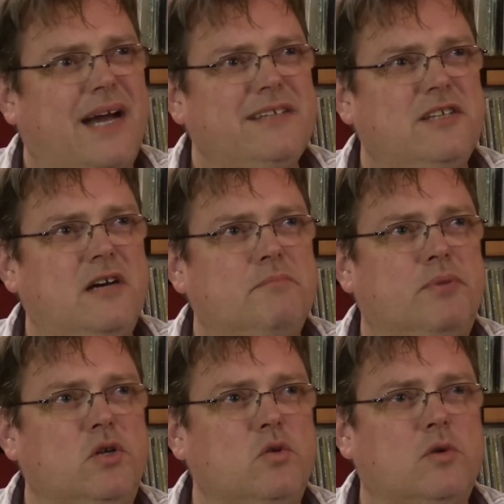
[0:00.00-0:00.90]
I saw
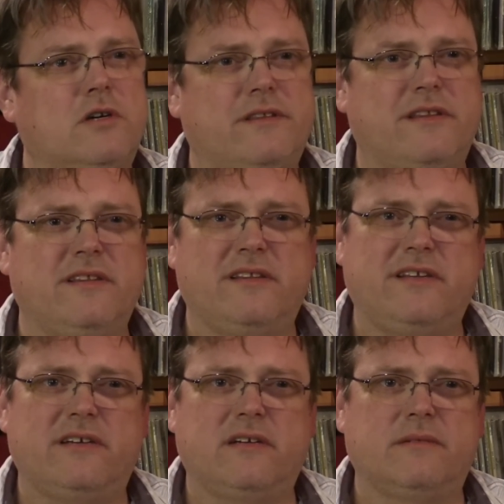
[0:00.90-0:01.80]
Bulworth in the
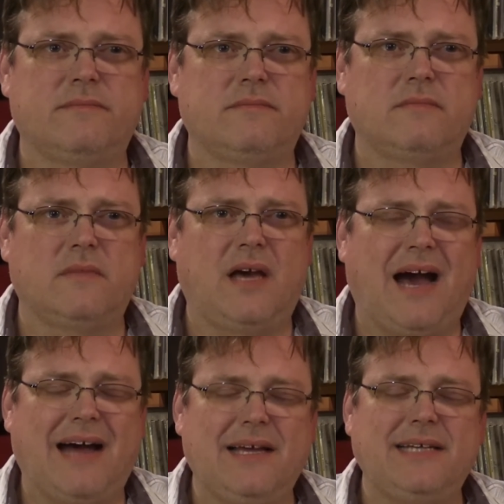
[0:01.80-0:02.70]
theater. Yeah.
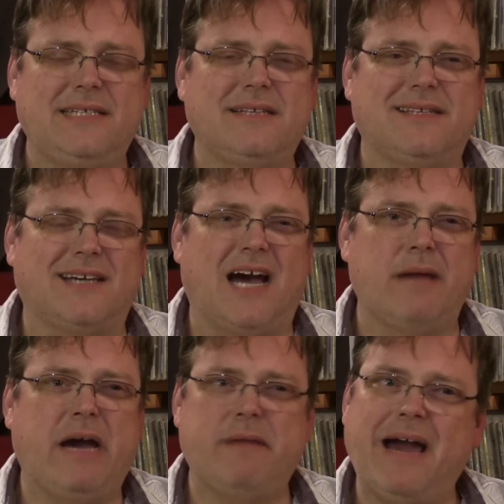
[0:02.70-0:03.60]
I liked it at the
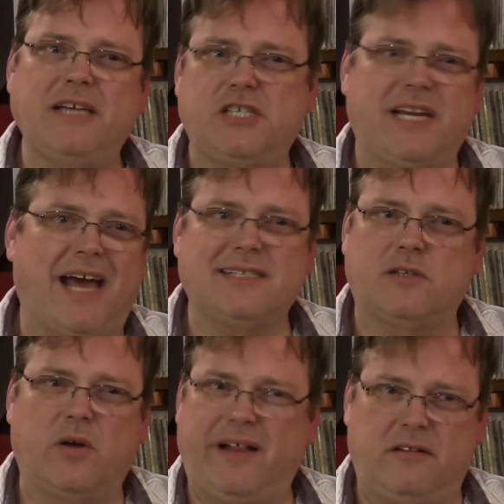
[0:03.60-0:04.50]
time. I imagine it
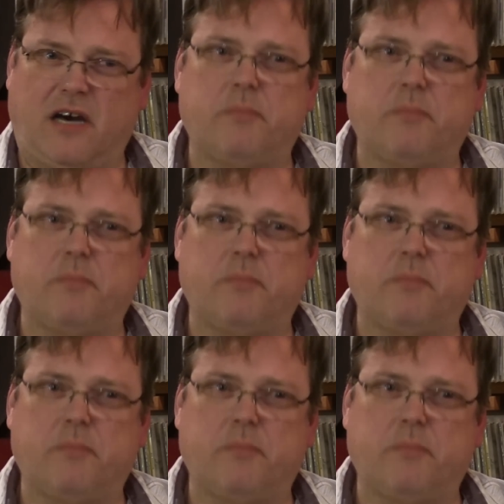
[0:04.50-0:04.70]
hasn't held